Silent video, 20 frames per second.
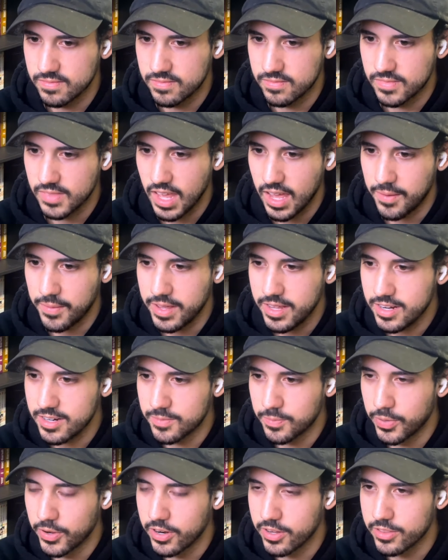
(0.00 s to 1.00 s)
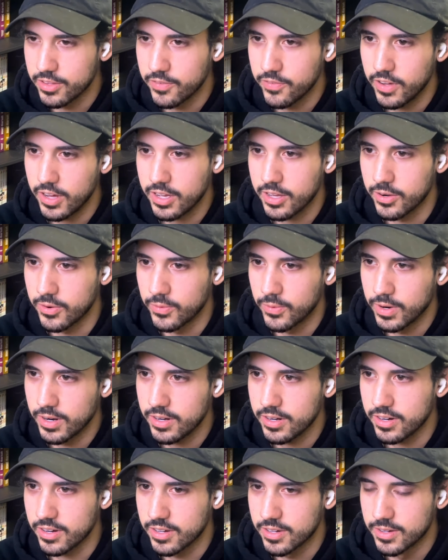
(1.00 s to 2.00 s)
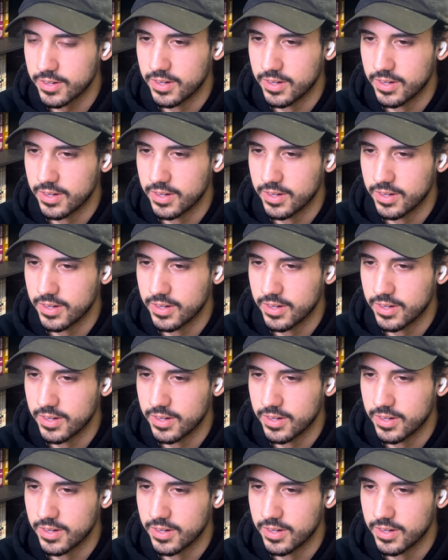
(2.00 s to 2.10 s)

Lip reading: Damn, he done put in the fucking work.